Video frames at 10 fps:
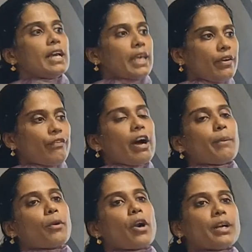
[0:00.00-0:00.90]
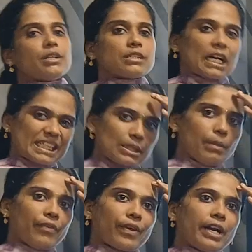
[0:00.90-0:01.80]
if our product is
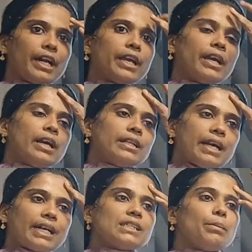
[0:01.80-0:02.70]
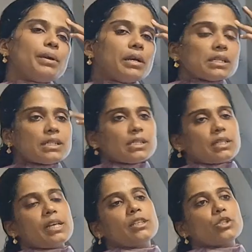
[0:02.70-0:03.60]
customer friendly, that is the biggest
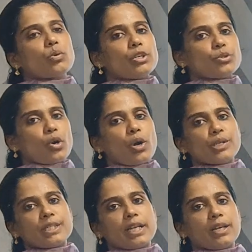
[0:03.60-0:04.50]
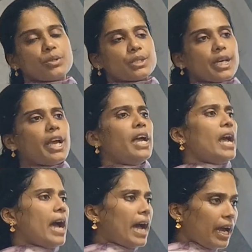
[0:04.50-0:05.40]
strength is what Juran is trying to say.
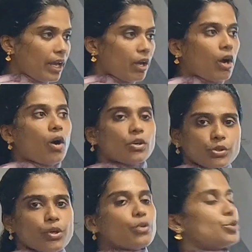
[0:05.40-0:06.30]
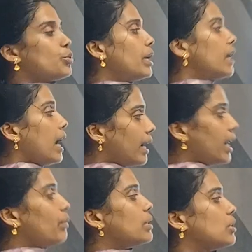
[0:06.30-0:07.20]
I also usually
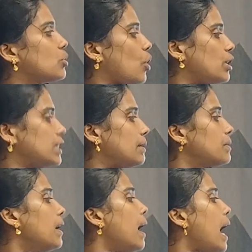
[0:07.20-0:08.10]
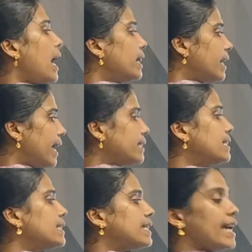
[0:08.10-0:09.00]
agree with this concept. And in the next
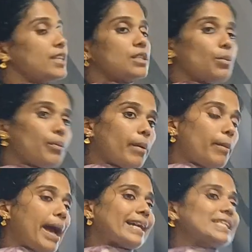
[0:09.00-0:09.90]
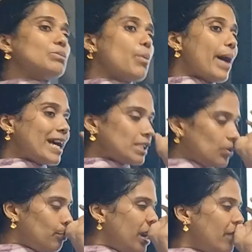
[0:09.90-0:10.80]
stage, the maximum
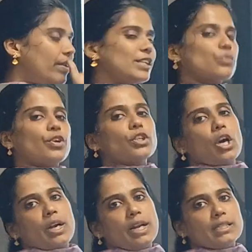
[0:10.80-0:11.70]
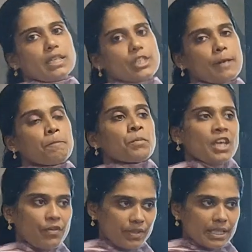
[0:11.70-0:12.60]
massive benefit is for the organization.
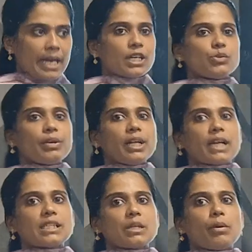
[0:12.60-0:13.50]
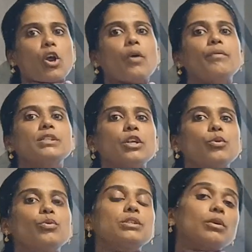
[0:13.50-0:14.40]
If we satisfy the customer, obviously
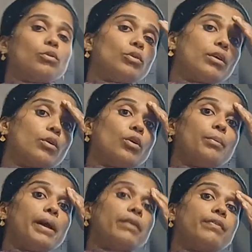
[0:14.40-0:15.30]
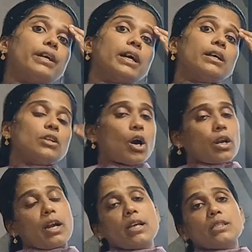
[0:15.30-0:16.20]
who is a good benefiter? The
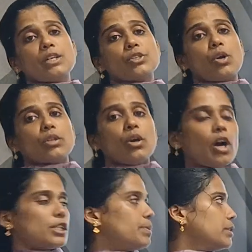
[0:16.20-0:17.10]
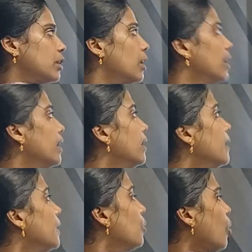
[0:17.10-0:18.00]
organization or the hospital.
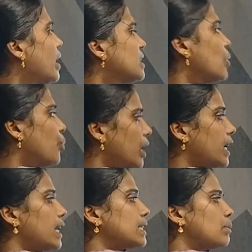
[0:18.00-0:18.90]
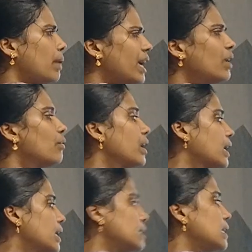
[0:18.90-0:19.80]
What is the weakness? Main
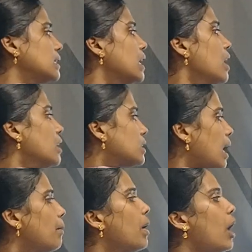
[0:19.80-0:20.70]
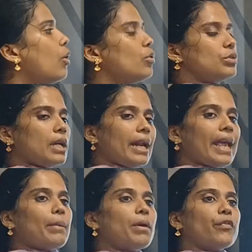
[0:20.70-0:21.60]
weakness is somehow the
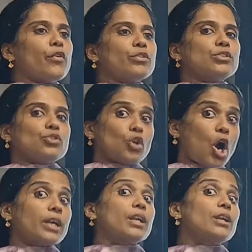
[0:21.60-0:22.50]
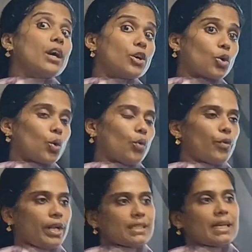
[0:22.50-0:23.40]
labor force is not in control.
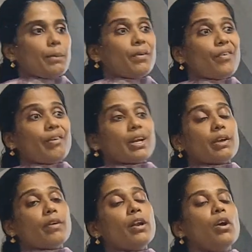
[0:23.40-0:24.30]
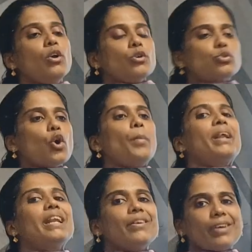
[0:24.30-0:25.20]
For example, we were given so
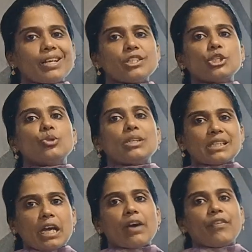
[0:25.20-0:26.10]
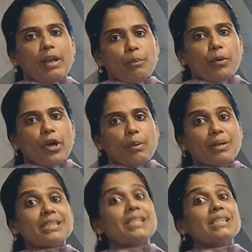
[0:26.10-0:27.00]
many leverages to the staff and employee,
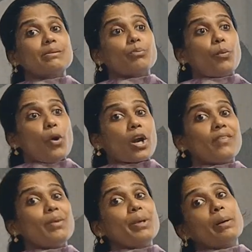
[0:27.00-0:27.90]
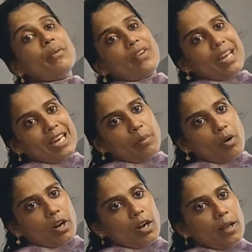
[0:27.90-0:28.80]
means this model will become a failure
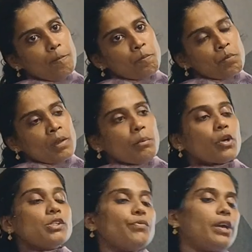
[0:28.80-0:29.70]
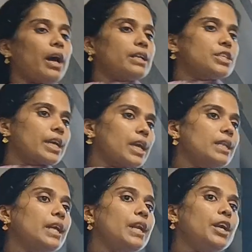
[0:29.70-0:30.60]
model. Because we are checking
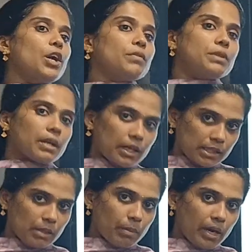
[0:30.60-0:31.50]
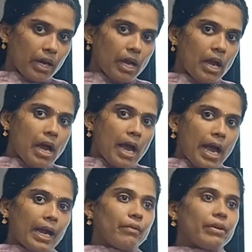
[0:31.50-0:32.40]
the need of the customer
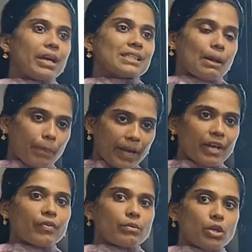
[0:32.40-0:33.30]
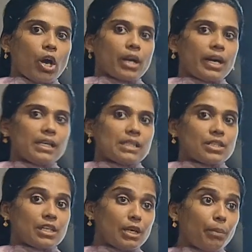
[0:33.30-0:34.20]
and we are supplying from the
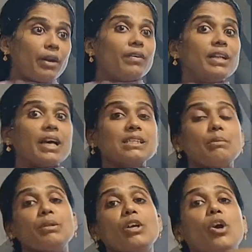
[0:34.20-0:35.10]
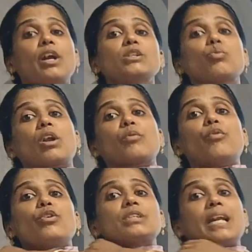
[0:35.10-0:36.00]
organization. In between there is something called as
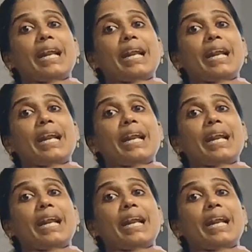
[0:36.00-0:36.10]
workforce and